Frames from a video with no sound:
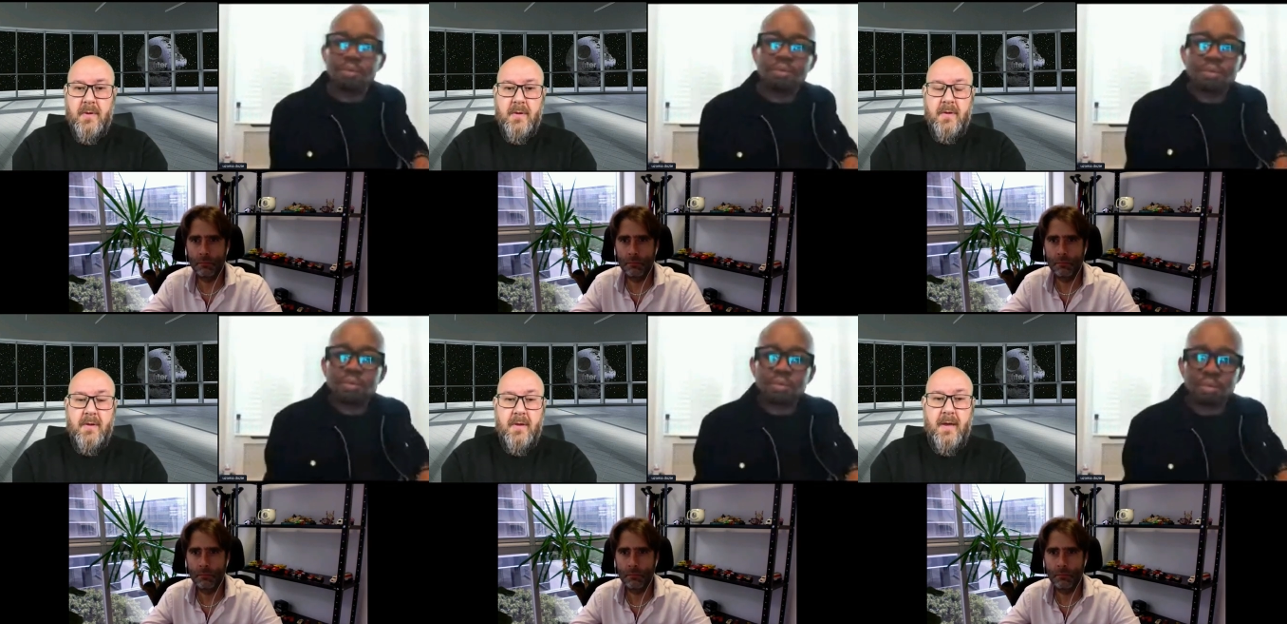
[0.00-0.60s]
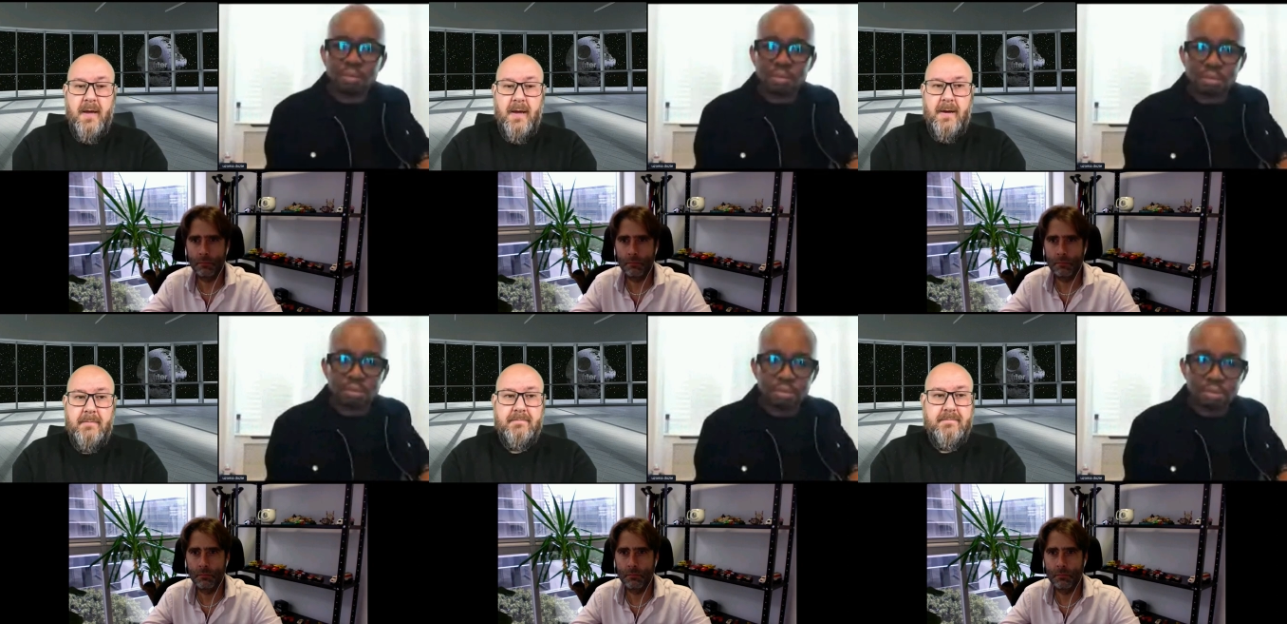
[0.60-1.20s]
Speaker 1: Um,
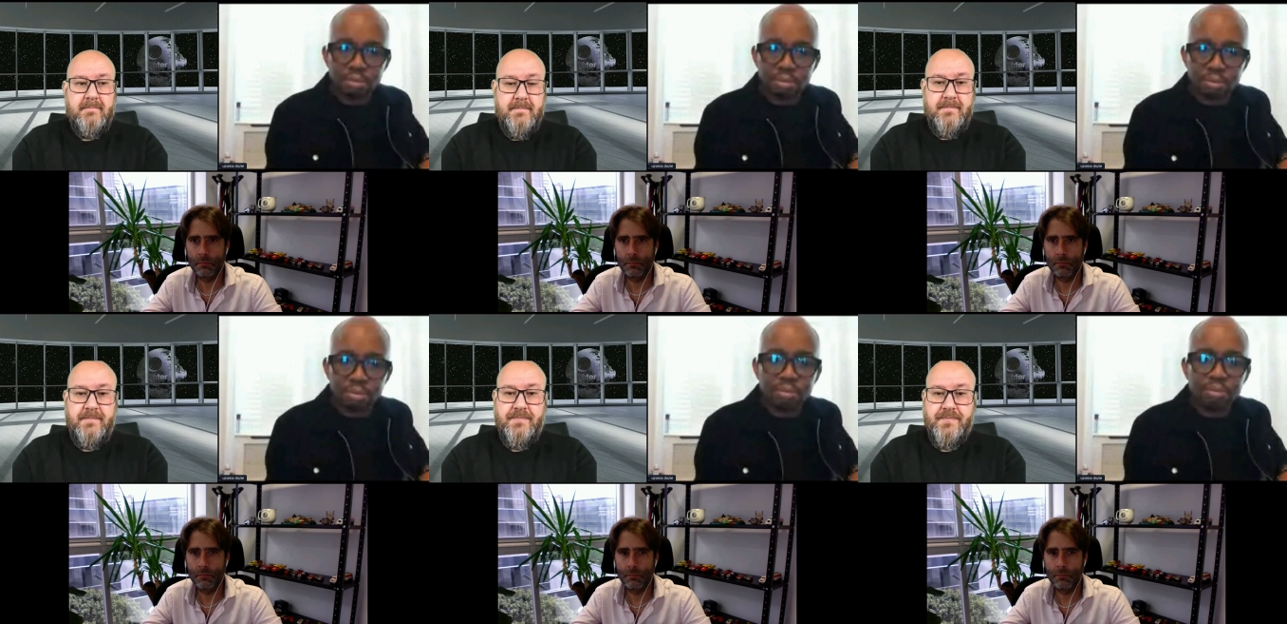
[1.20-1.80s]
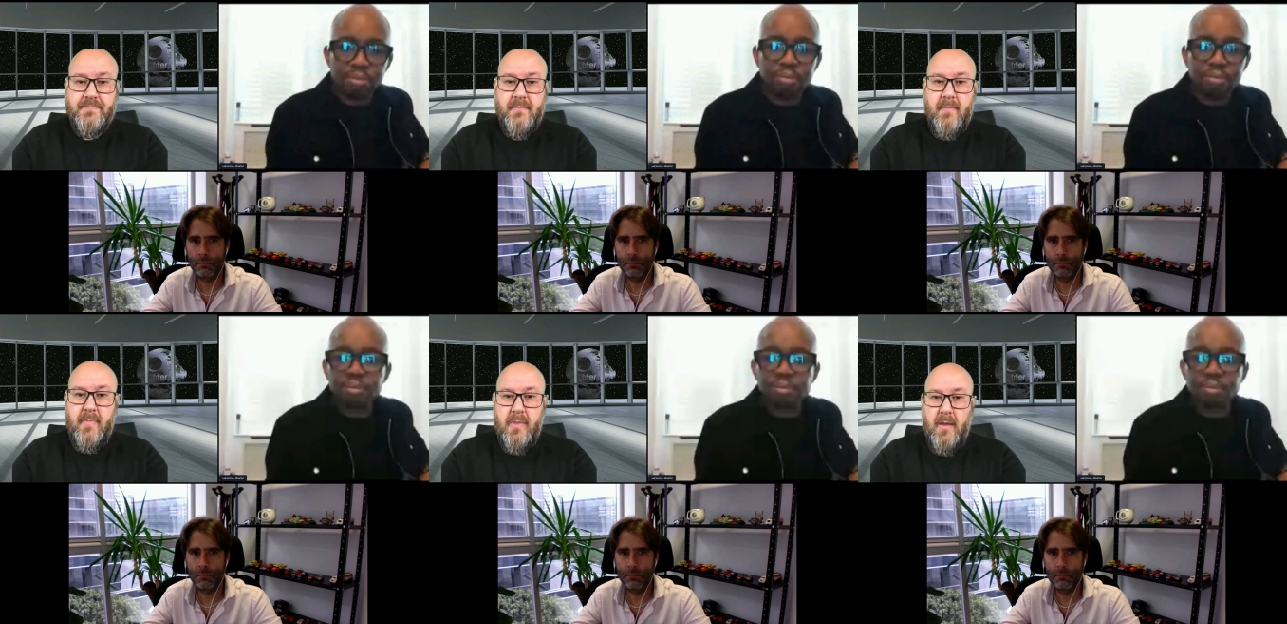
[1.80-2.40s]

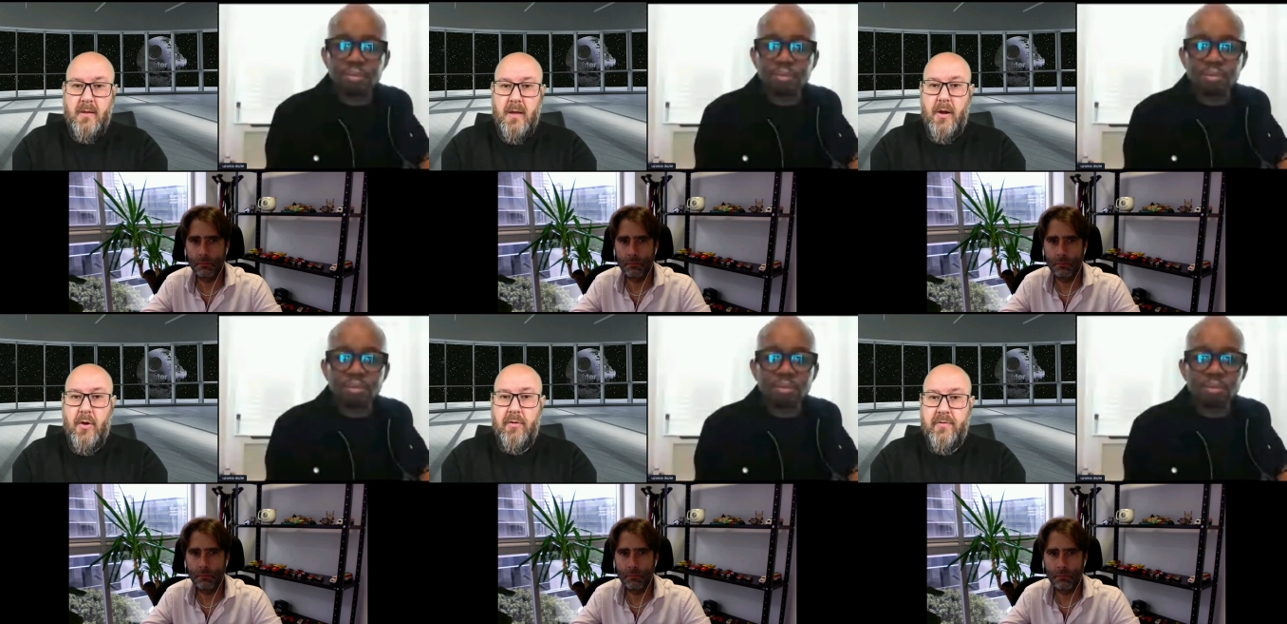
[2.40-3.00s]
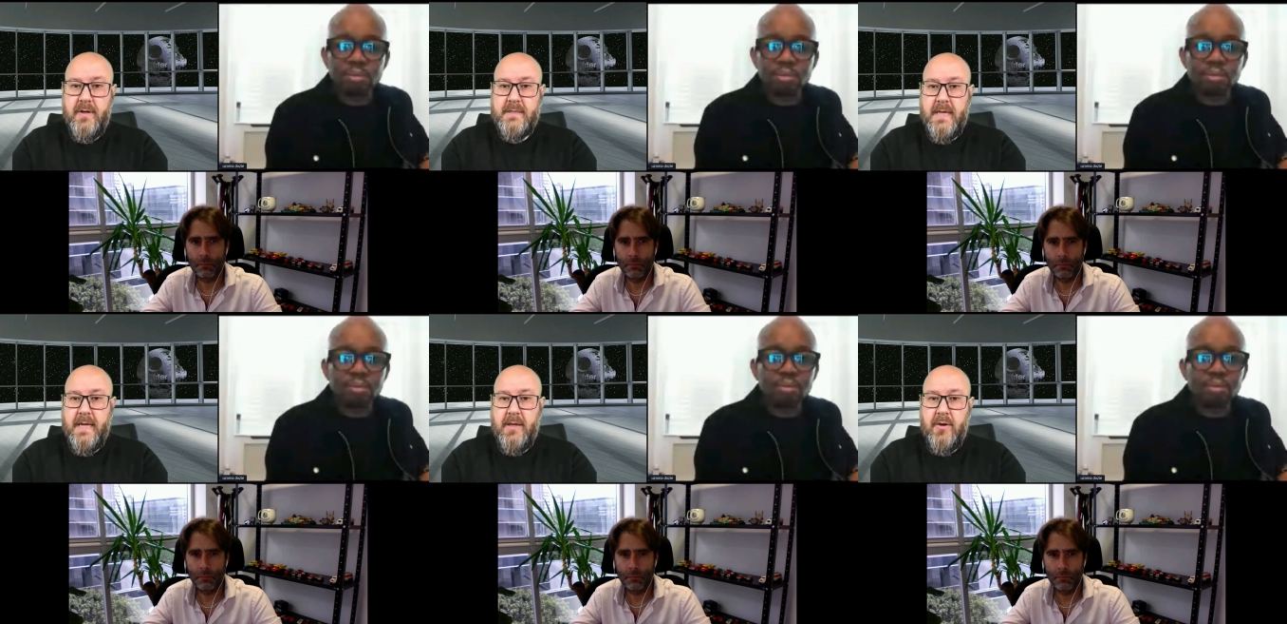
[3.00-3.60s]
I know if there's any
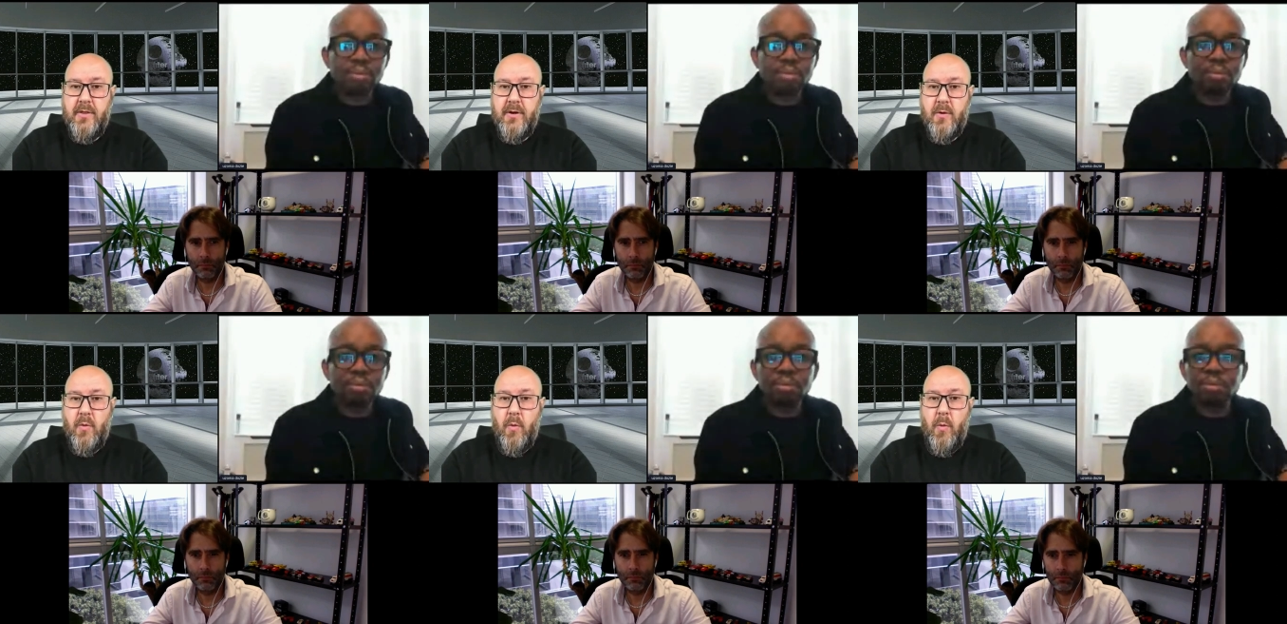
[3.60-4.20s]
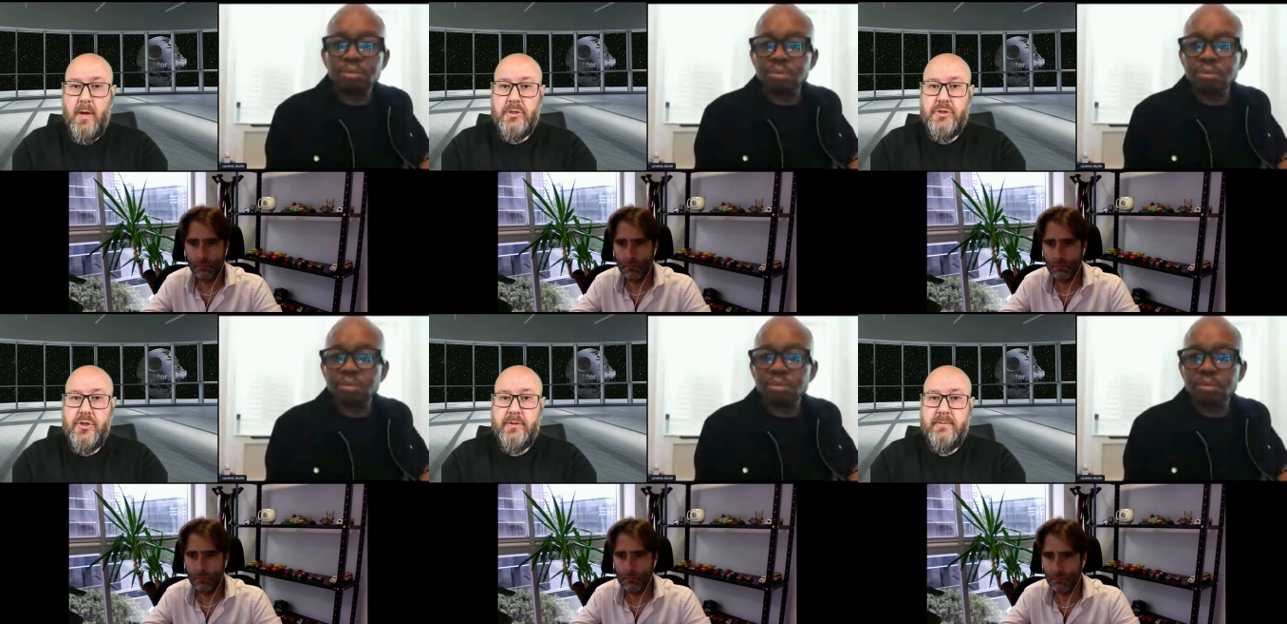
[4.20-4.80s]
other question
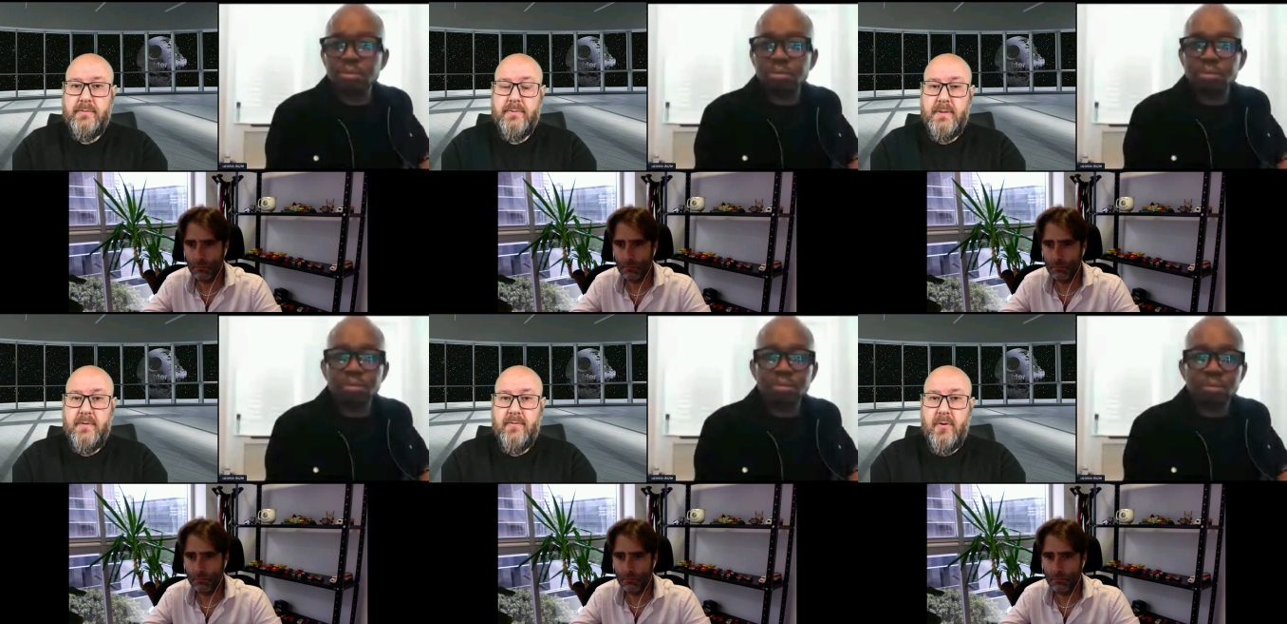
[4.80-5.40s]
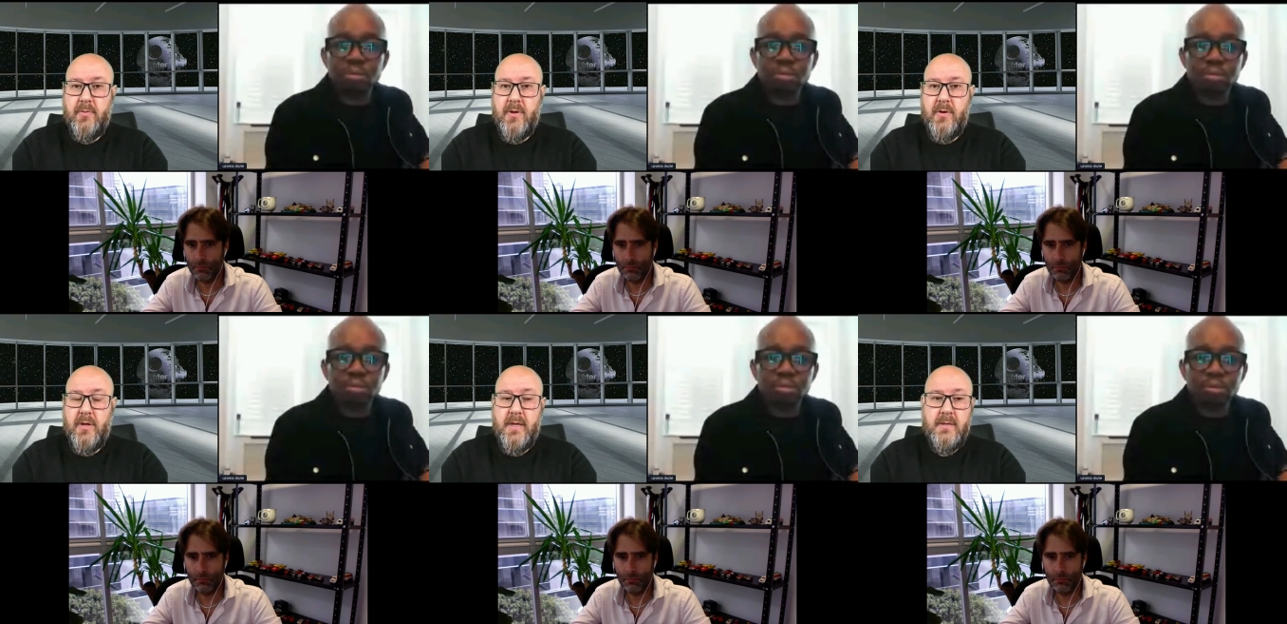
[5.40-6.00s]
from the
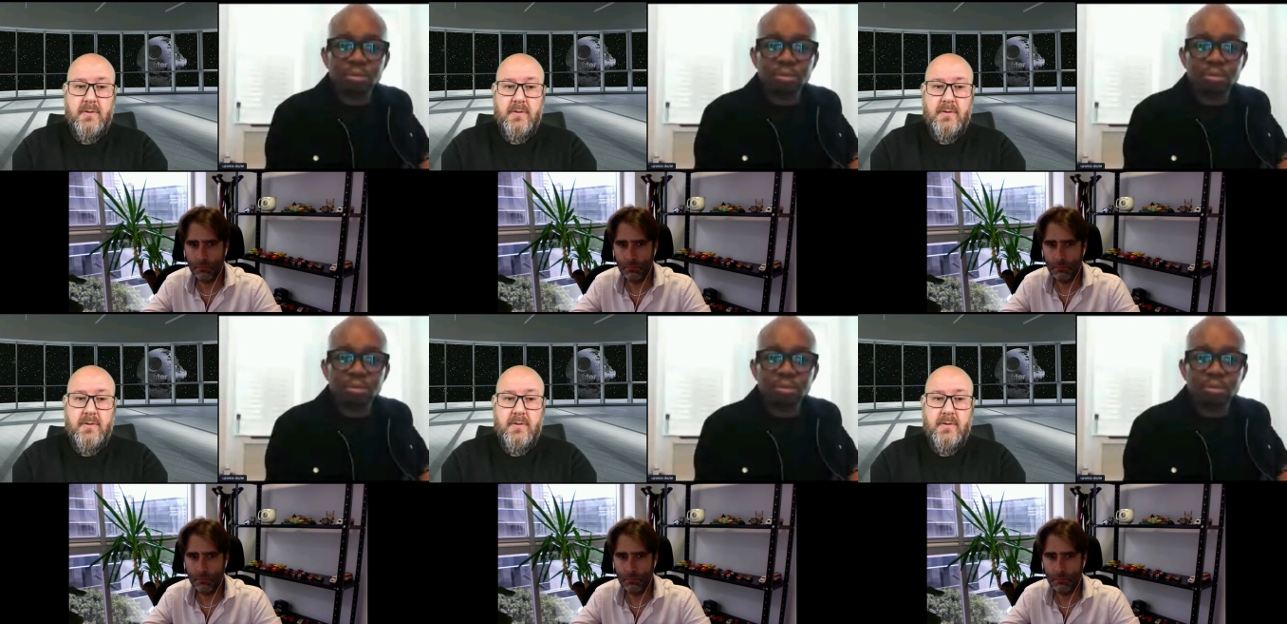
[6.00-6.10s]
audience.